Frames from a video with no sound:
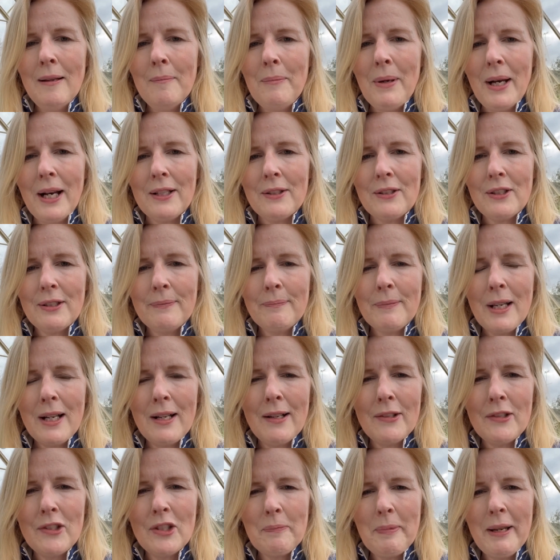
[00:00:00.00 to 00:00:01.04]
But
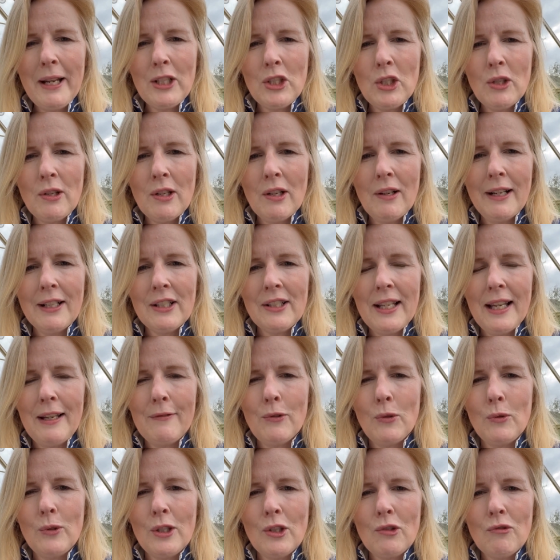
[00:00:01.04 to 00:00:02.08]
I suspect you'd like to have
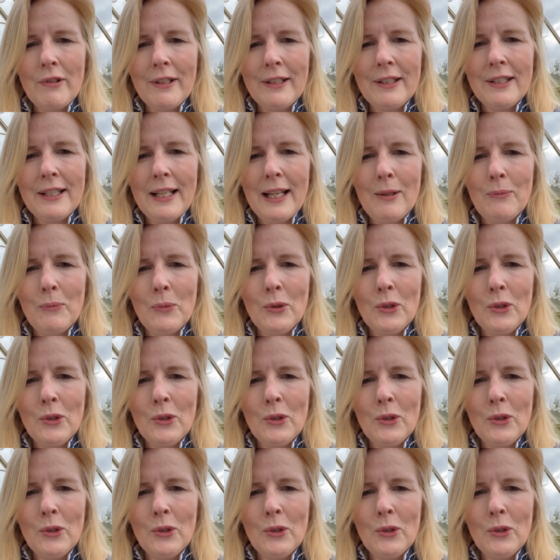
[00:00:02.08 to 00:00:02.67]
all this written down,